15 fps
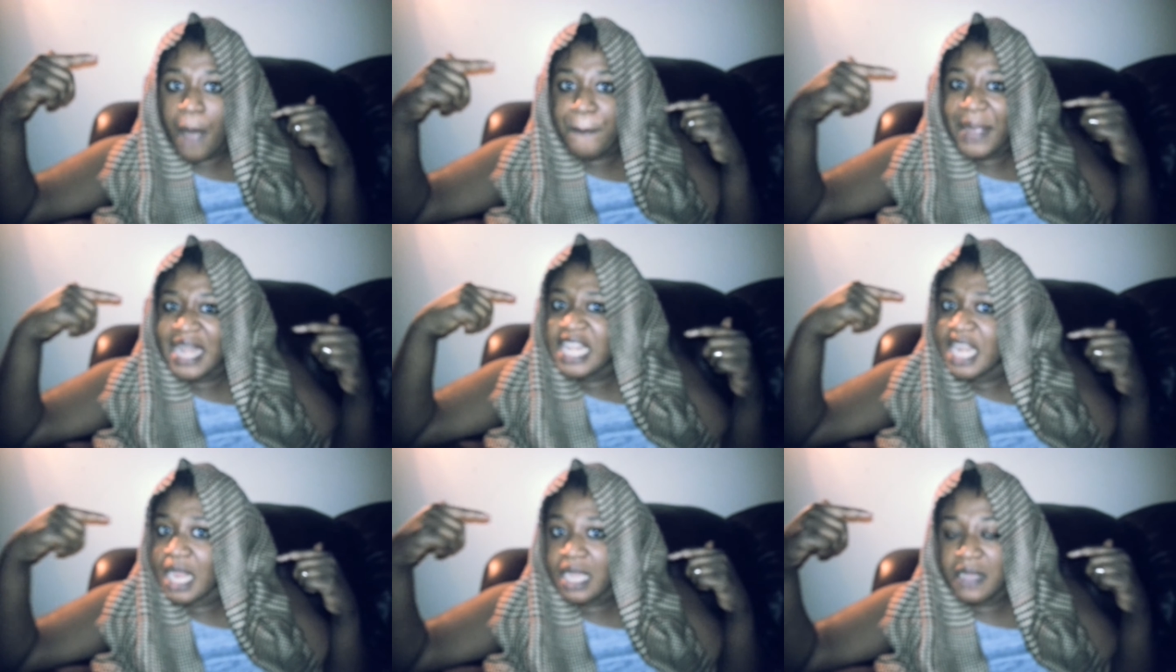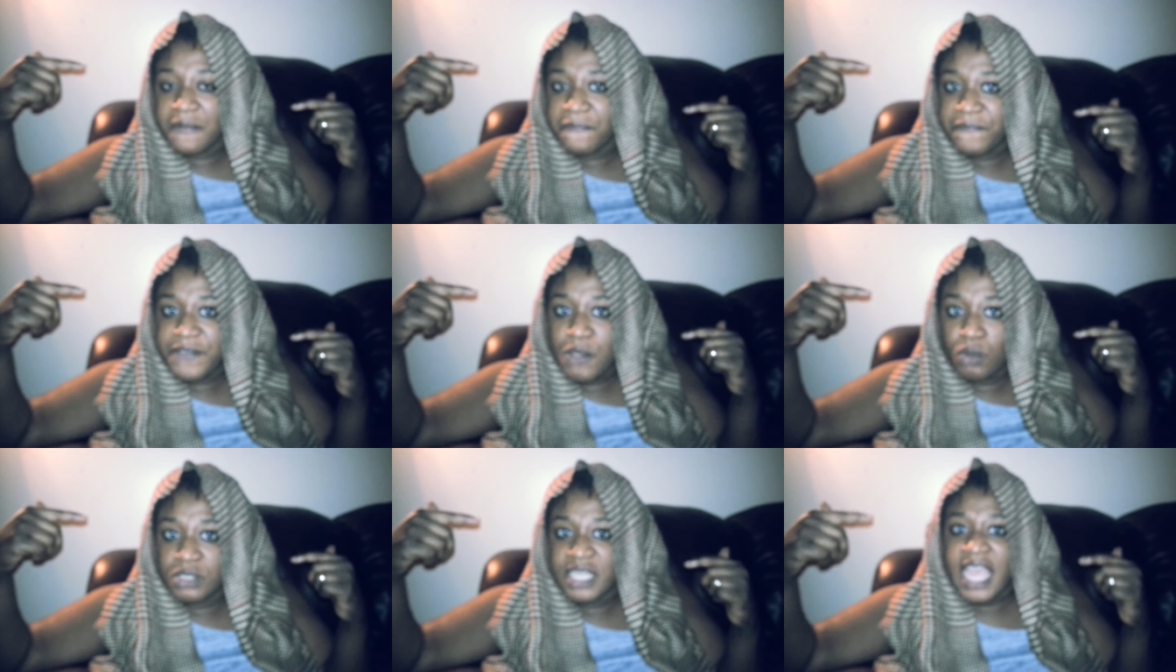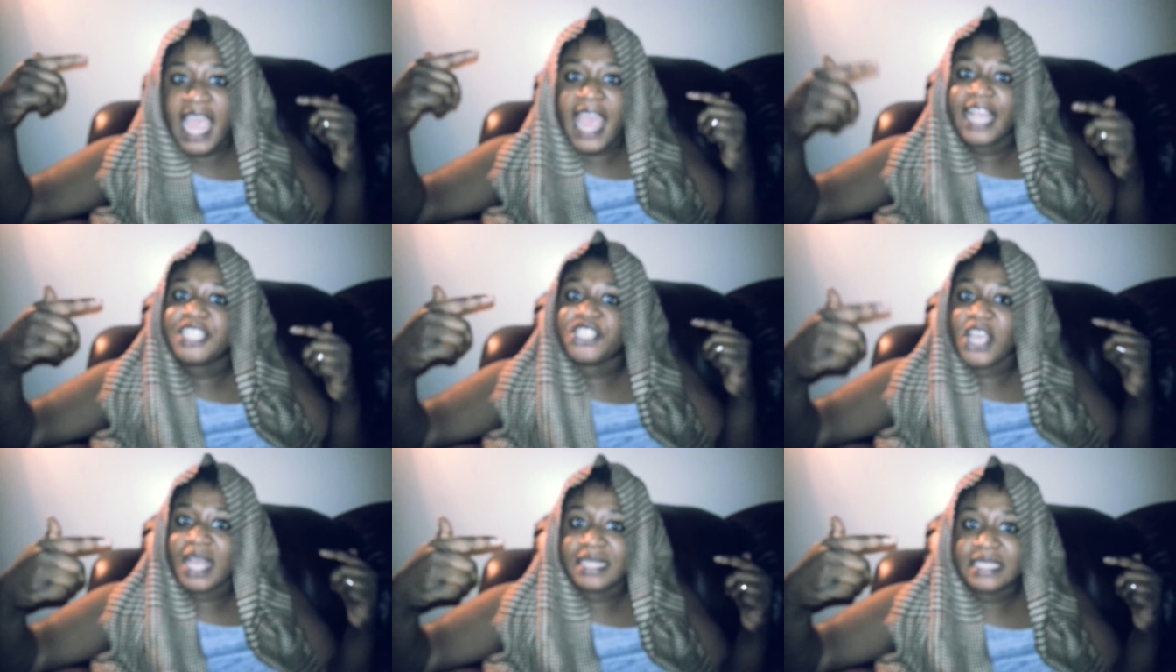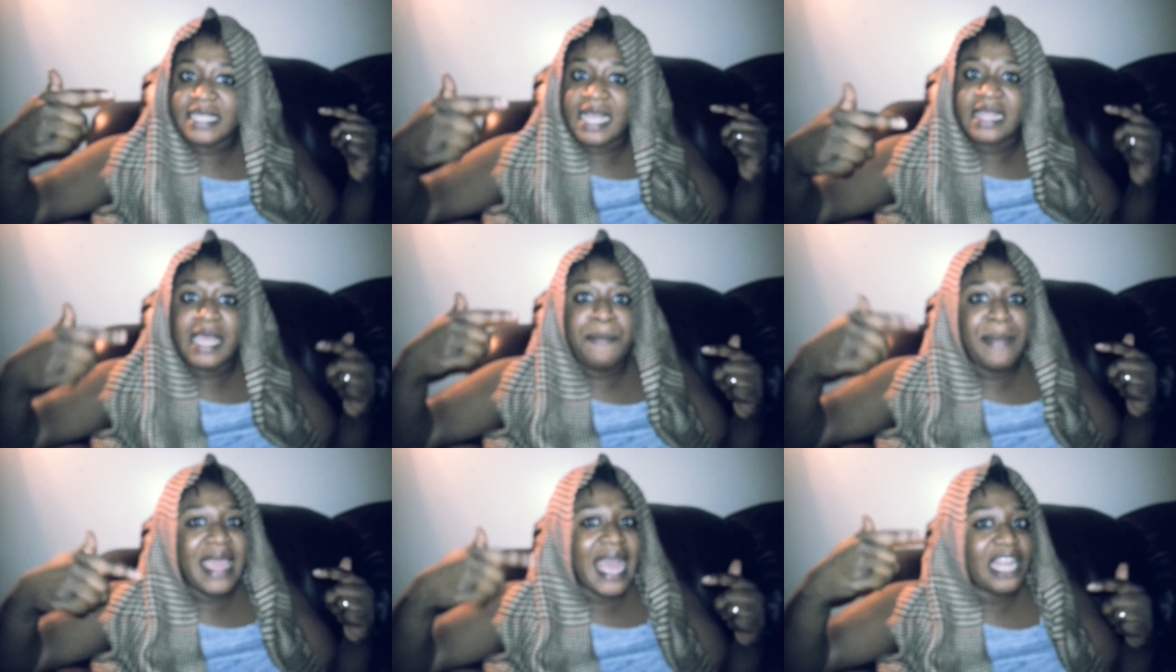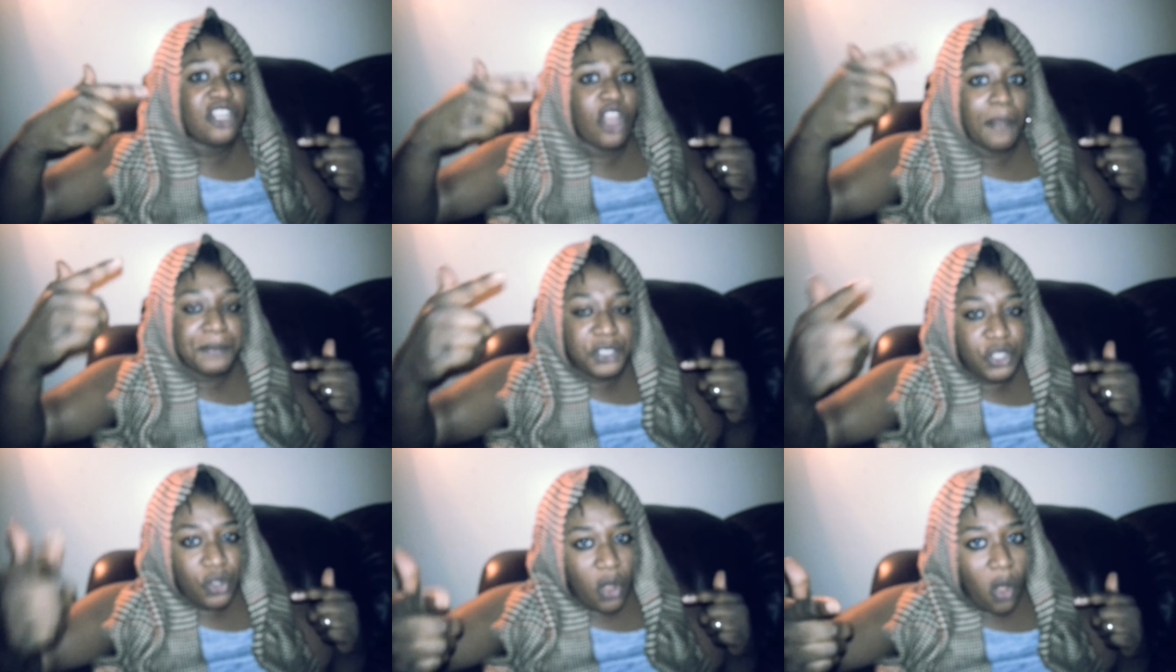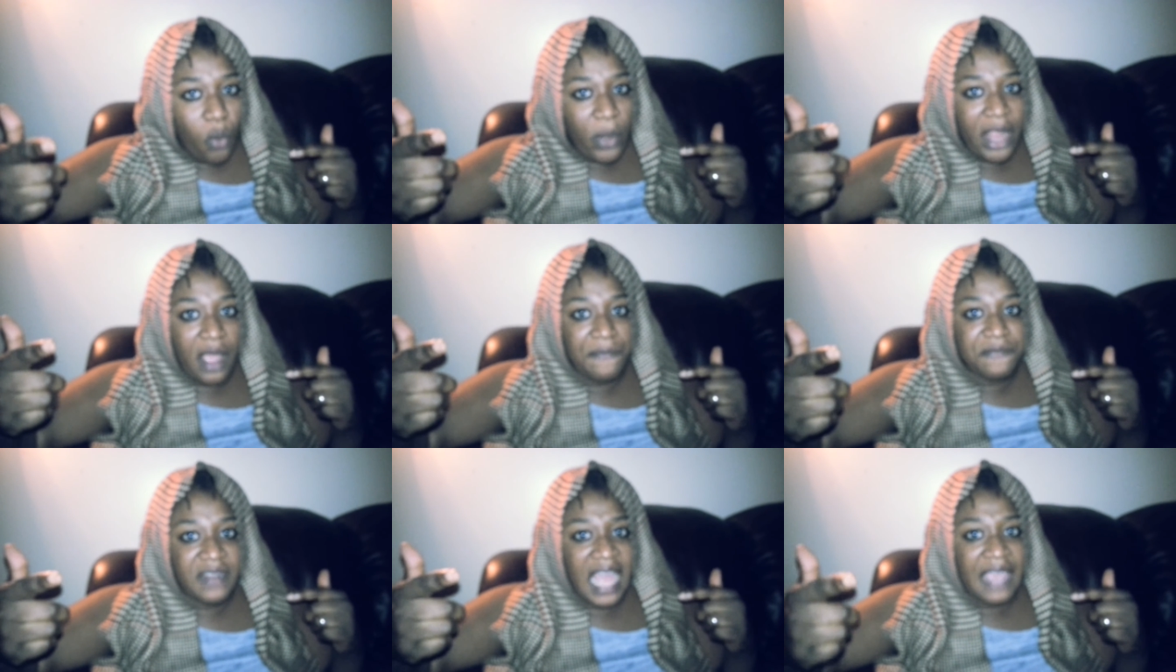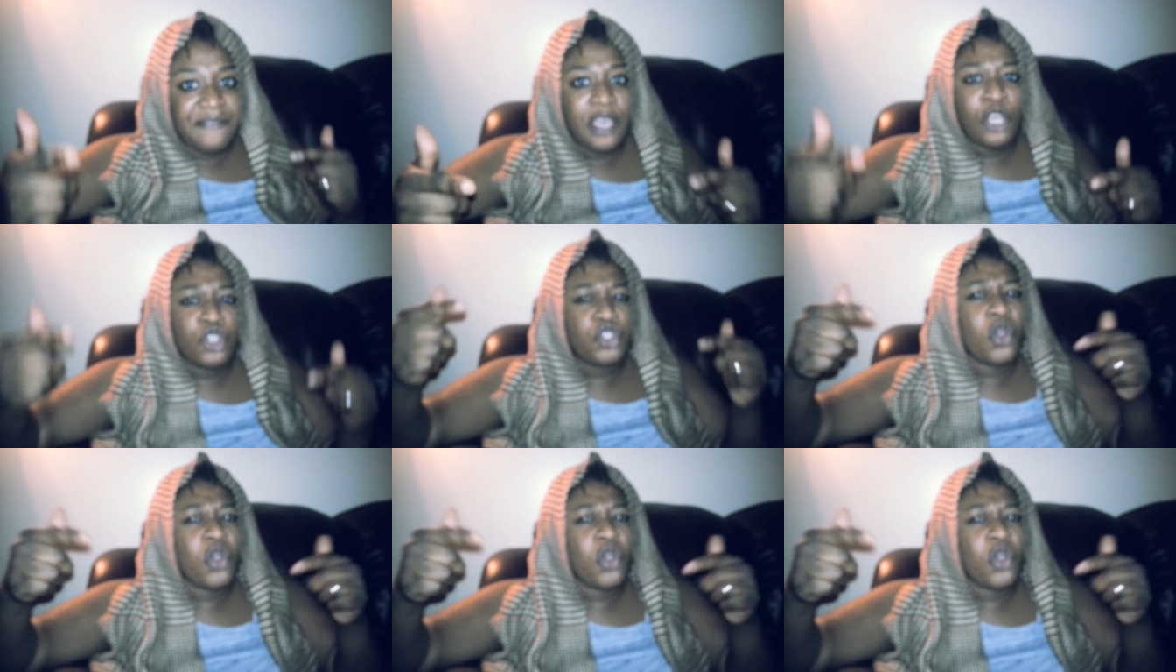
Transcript: up and they're confused, and chances are they may adopt your way of life.